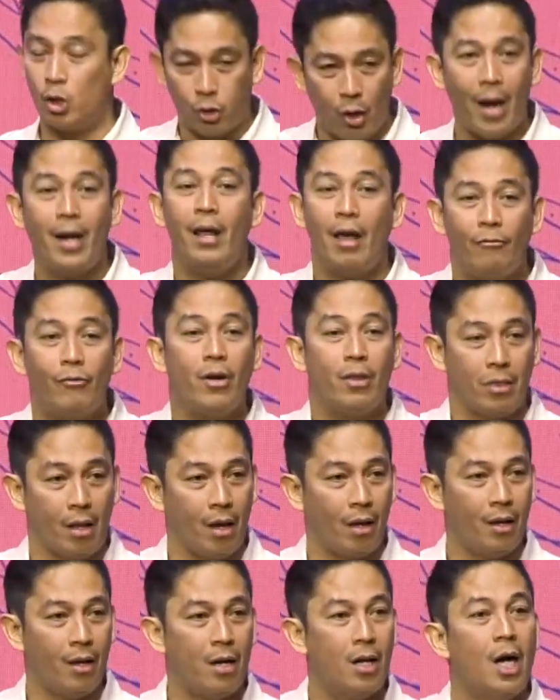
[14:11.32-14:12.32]
Tried
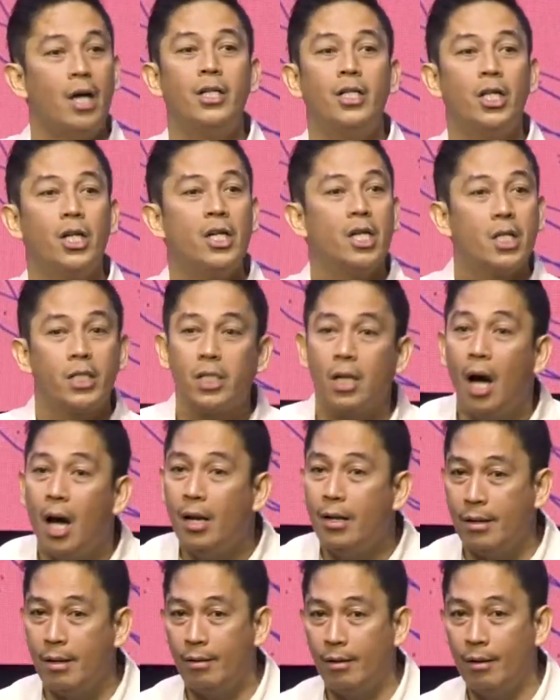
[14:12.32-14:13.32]
everything under the
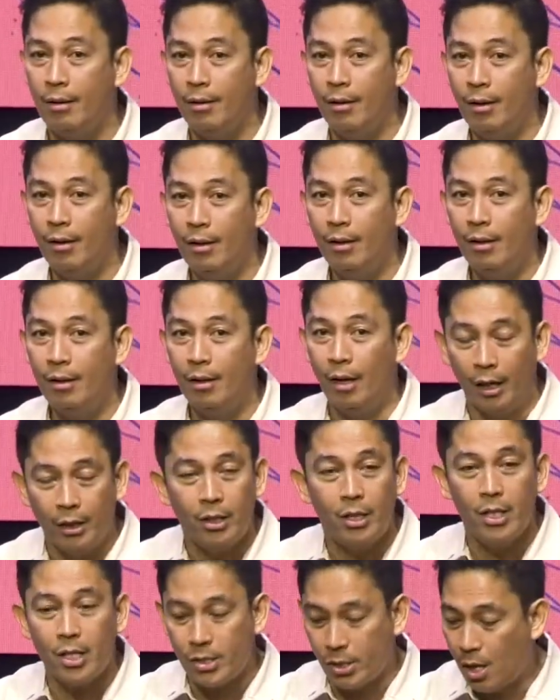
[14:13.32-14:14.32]
sun.
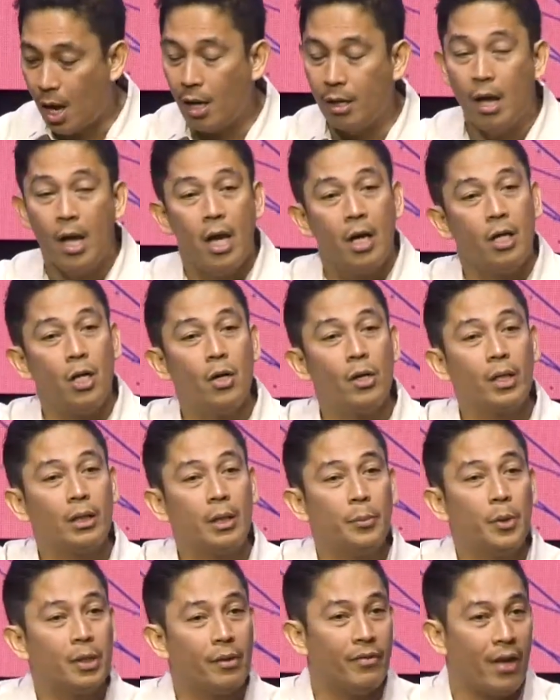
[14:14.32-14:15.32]
Under the sun,
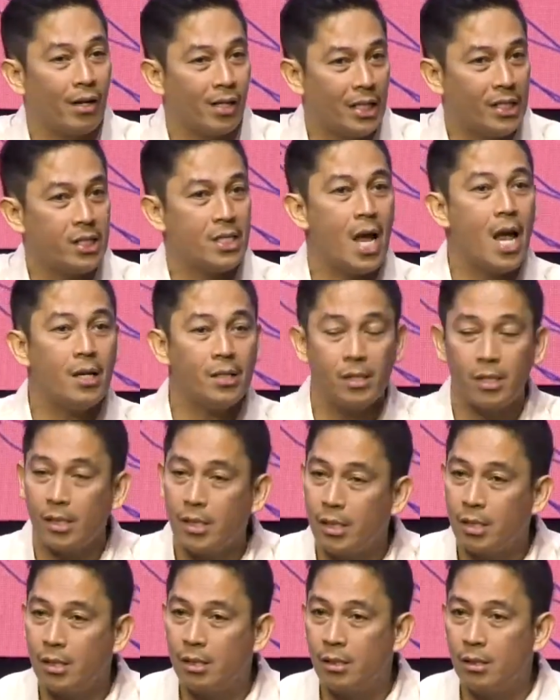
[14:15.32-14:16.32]
look at the book of
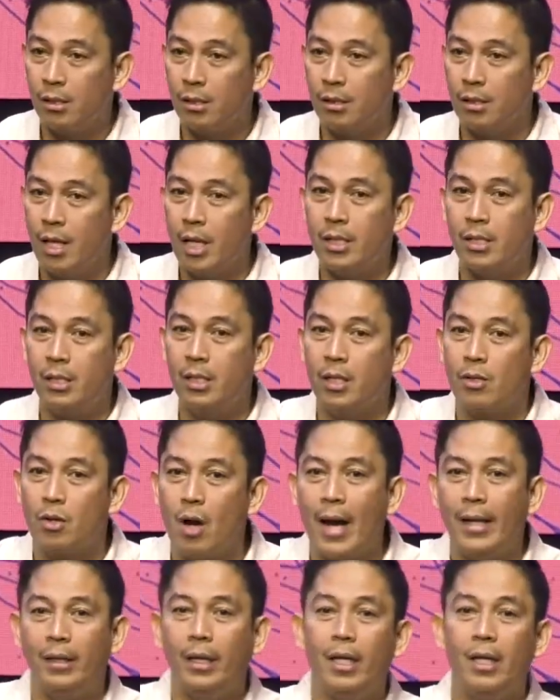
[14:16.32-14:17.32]
Ecclesiastes. That's
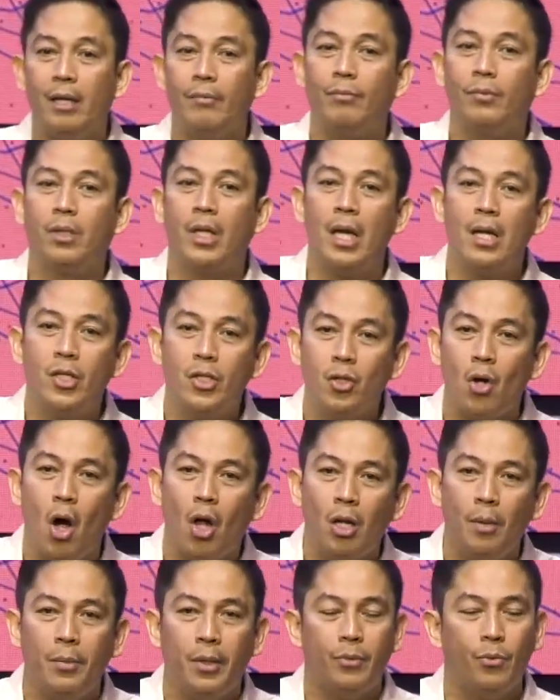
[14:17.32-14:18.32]
the writing of King
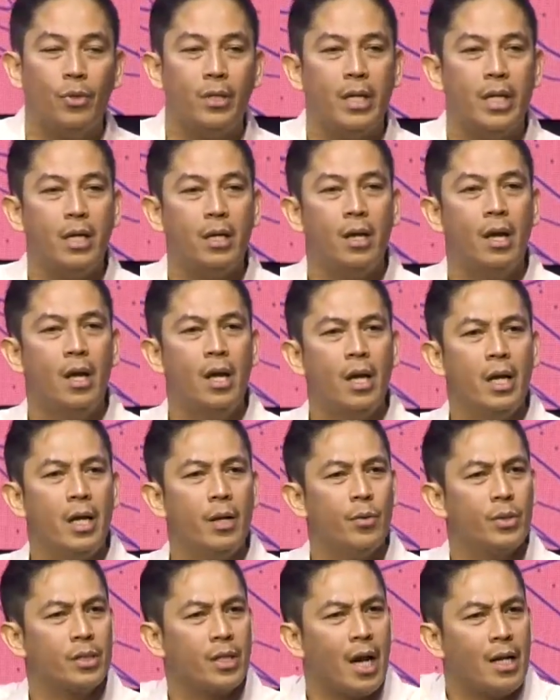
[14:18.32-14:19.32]
Solomon when he
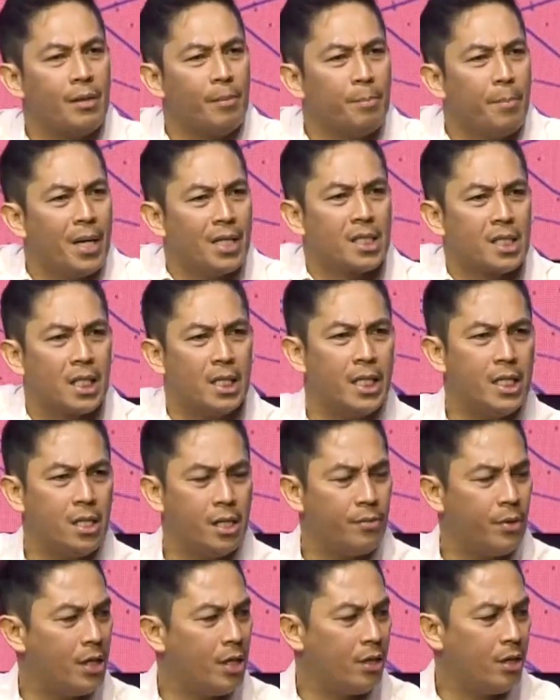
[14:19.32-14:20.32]
was kind of
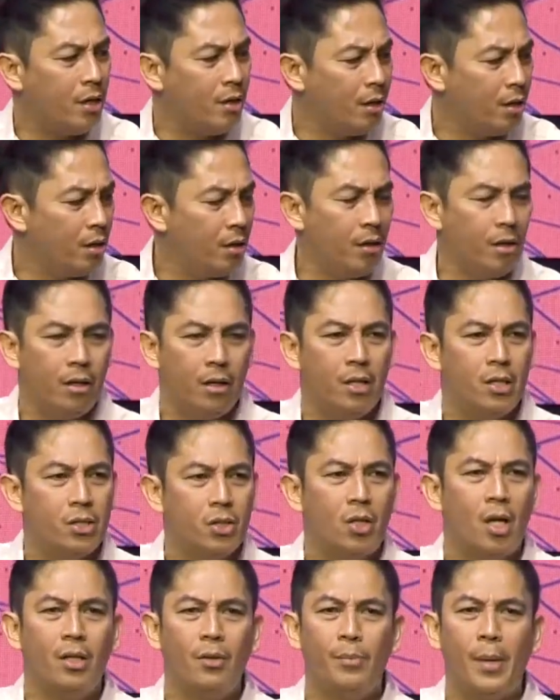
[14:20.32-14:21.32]
backslidden. He
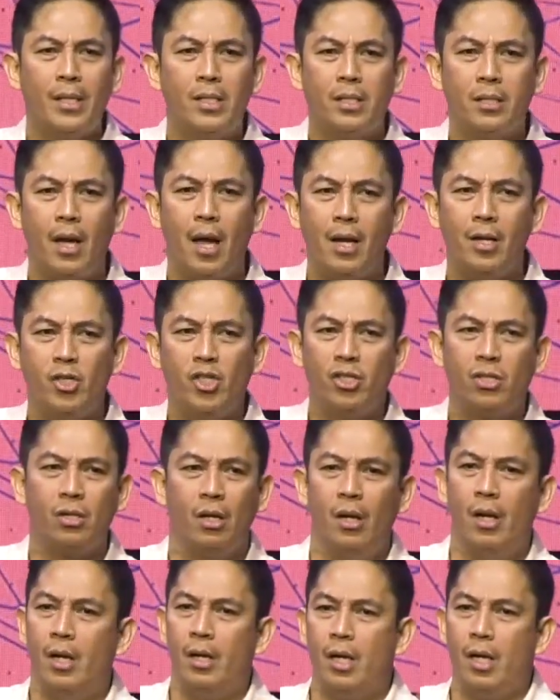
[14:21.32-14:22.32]
started by saying,
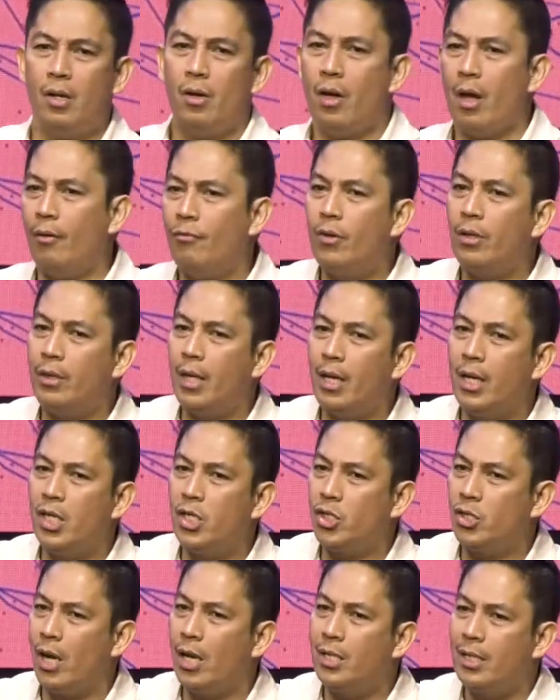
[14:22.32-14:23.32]
you know,
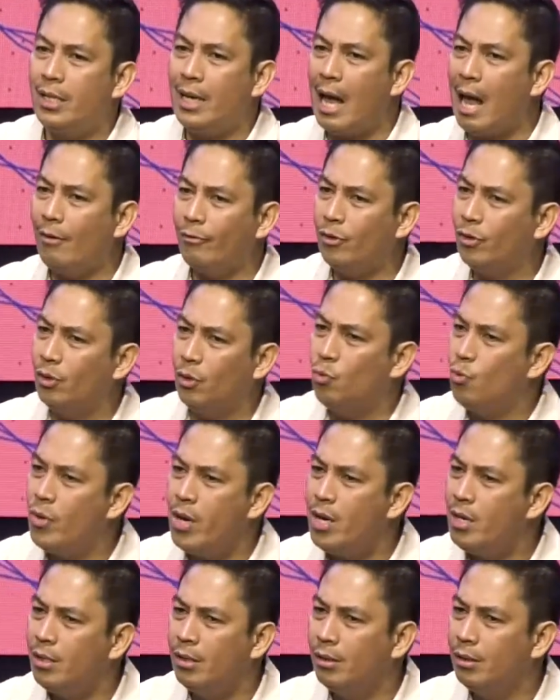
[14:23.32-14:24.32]
everything is chasing after the
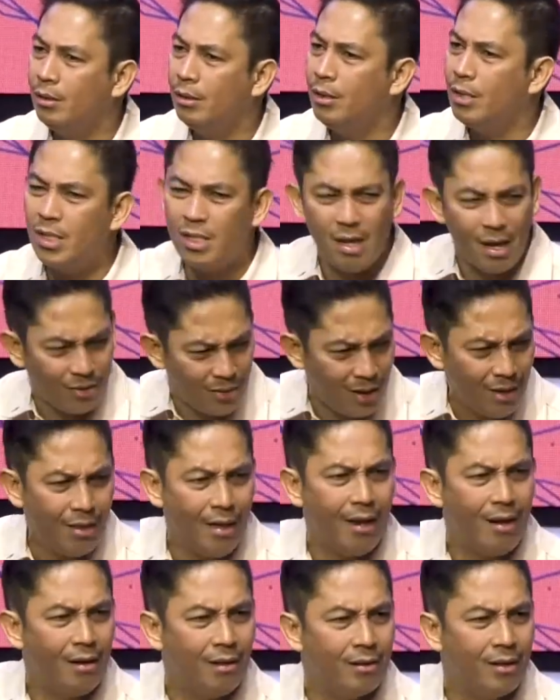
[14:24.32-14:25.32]
wind. There's
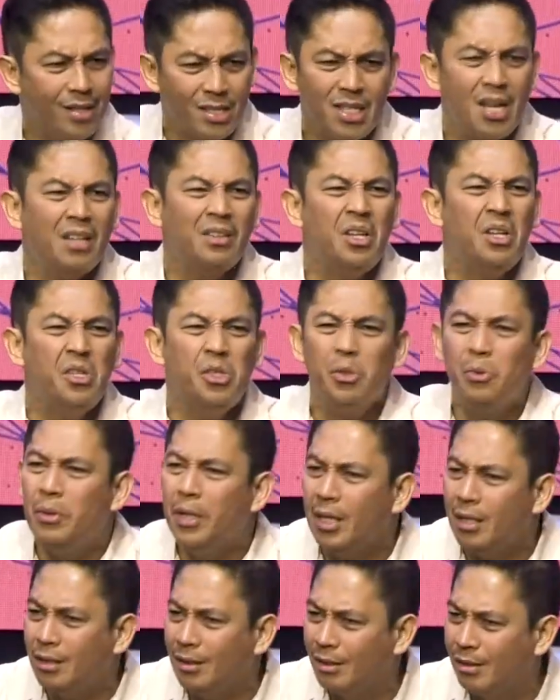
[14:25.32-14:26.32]
nothing there. There's nothing
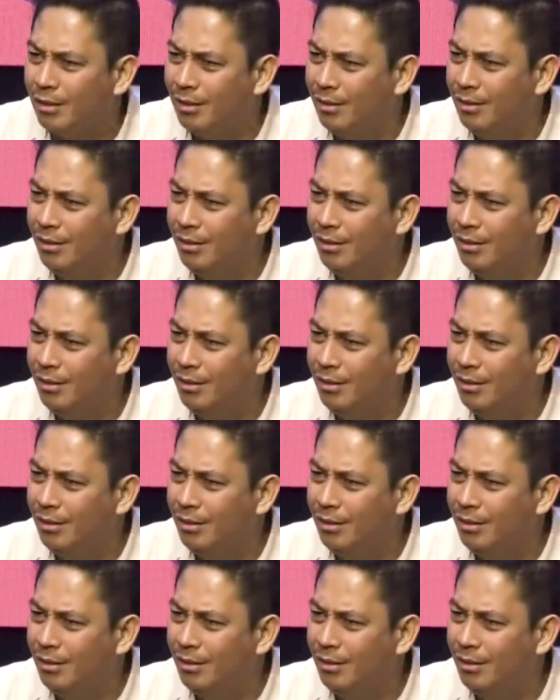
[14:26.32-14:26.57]
to it.